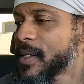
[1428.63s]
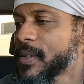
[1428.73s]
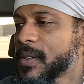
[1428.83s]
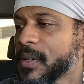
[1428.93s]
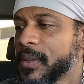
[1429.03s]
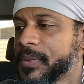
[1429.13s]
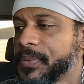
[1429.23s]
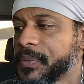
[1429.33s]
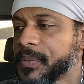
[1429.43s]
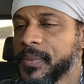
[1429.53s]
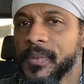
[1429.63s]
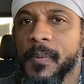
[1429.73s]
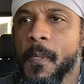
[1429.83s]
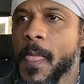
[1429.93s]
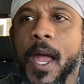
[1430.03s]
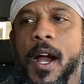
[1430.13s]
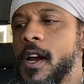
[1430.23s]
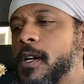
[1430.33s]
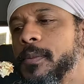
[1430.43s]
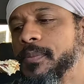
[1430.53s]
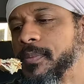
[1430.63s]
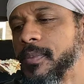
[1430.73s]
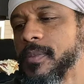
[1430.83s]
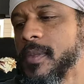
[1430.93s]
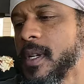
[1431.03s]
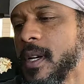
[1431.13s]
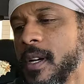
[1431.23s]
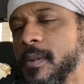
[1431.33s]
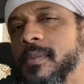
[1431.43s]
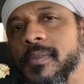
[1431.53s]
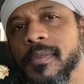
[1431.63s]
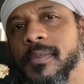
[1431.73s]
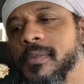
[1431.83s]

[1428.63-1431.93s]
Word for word: This tiramisu, guys, Nothing um, funny. Um, you sure?